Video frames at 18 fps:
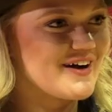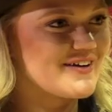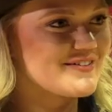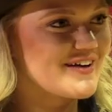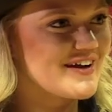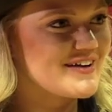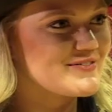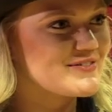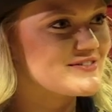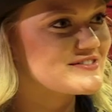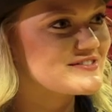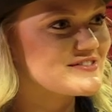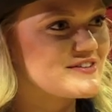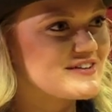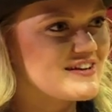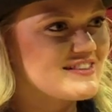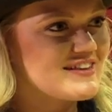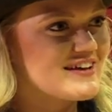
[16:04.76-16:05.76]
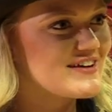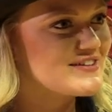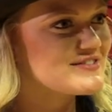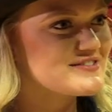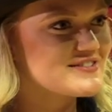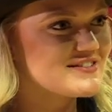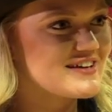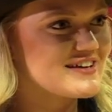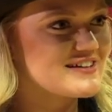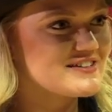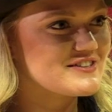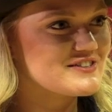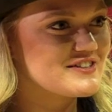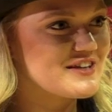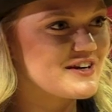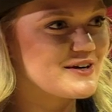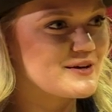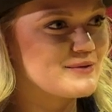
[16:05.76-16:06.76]
All right, well, is there anything else you'd like to
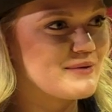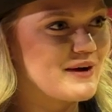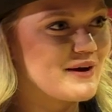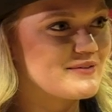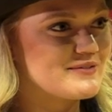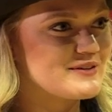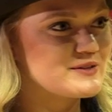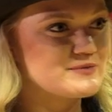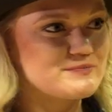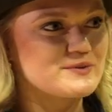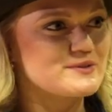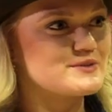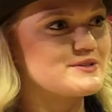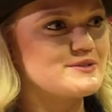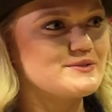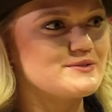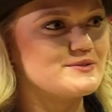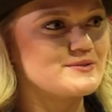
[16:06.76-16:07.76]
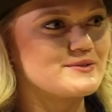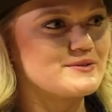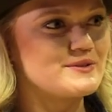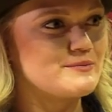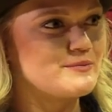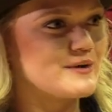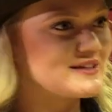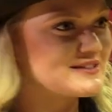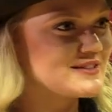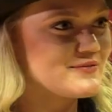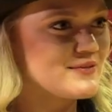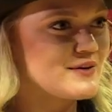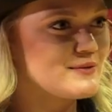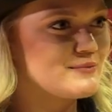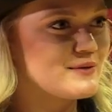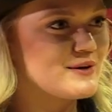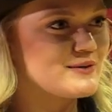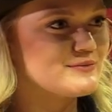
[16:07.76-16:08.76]
share about this pursuit or Nebraska
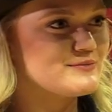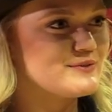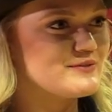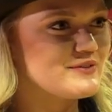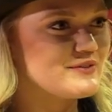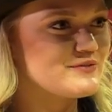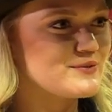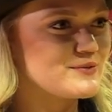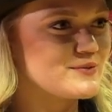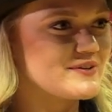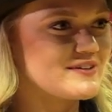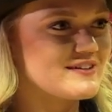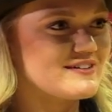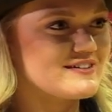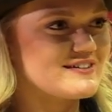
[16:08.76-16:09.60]
volleyball moving forward?